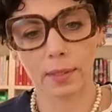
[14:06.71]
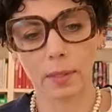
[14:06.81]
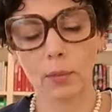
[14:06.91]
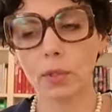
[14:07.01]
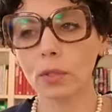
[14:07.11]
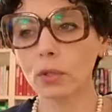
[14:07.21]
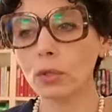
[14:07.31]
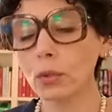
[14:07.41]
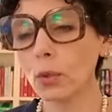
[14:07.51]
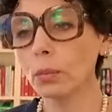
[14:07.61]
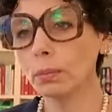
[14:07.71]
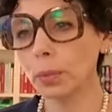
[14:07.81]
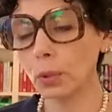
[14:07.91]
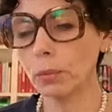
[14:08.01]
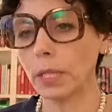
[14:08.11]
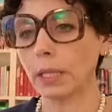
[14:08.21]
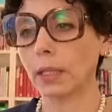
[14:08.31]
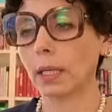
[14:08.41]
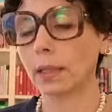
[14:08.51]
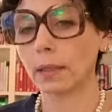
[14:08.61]
It was so
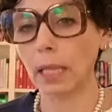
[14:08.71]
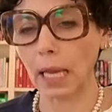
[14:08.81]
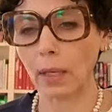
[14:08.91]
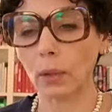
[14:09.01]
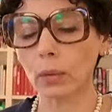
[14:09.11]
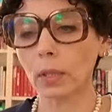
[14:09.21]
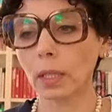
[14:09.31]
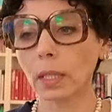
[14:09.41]
booming and loud,